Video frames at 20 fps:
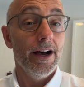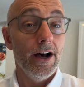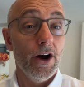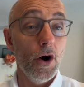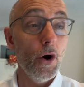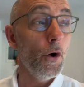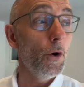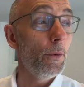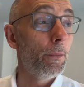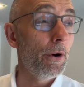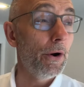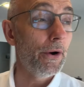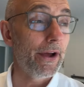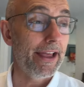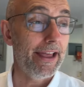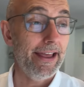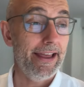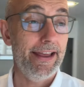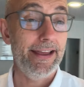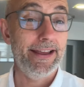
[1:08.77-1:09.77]
Oh boy.
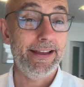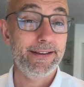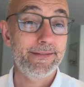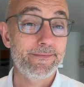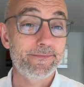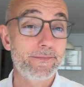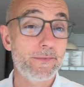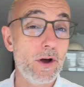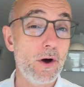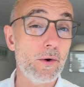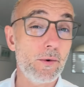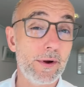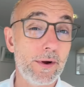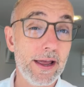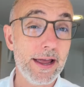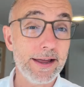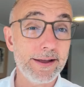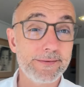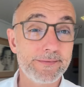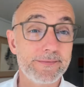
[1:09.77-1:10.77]

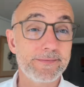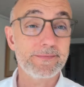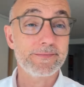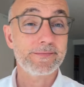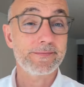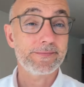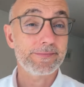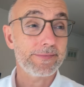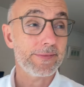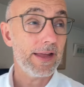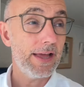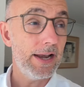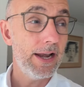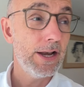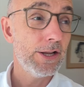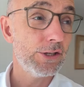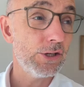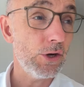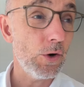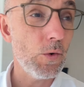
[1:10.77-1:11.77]
Okay.
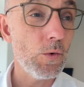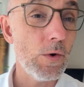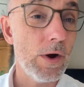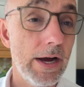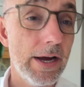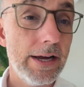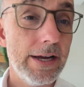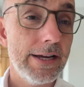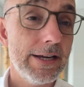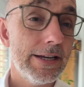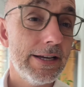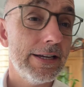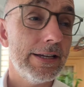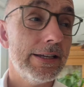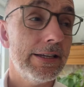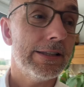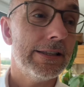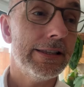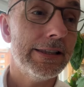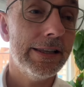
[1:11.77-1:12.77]
So,
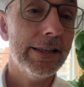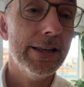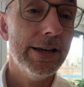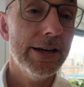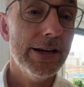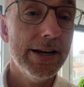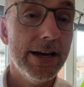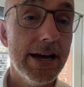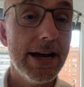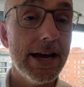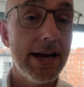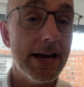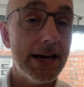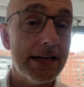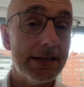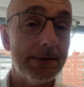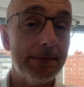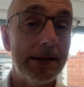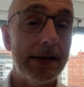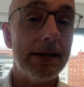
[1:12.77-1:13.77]

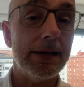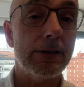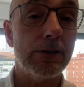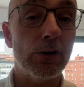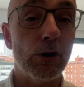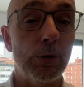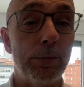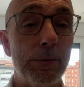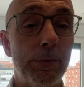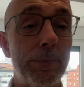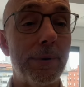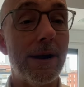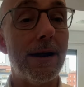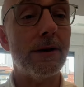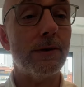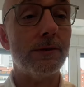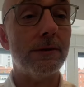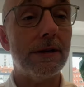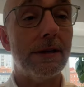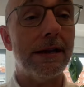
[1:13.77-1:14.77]
let me come
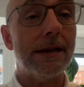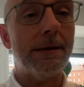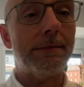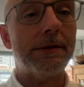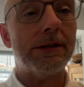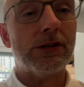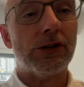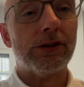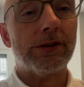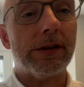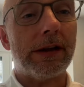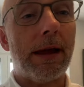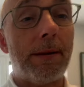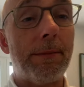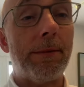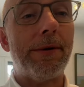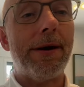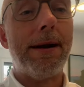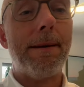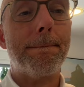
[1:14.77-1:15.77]
around. Let me turn the
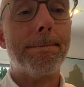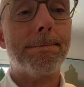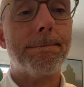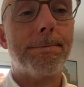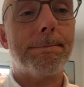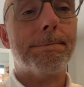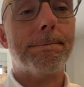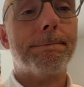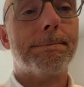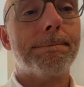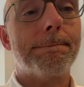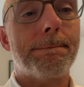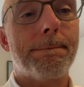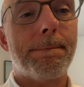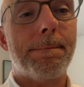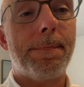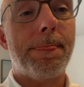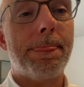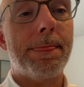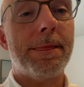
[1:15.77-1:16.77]
camera.
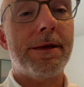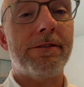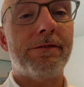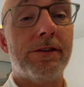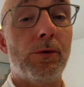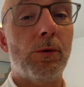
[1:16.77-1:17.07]
If it